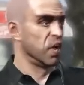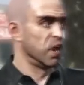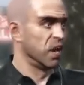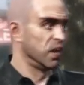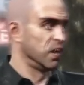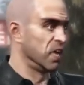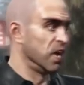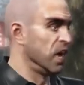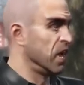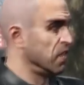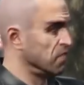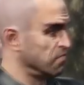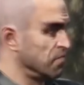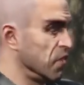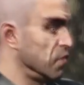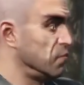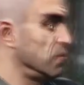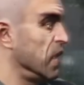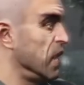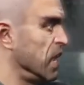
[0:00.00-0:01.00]
are,
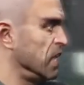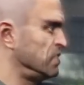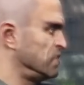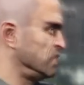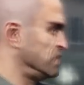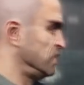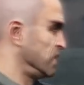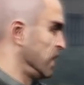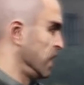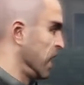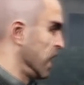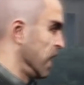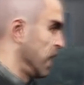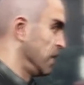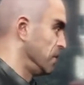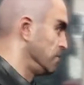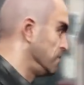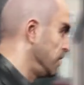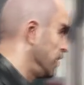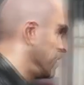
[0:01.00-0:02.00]
if and when I see
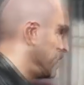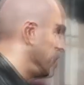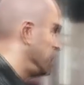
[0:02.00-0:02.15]
him,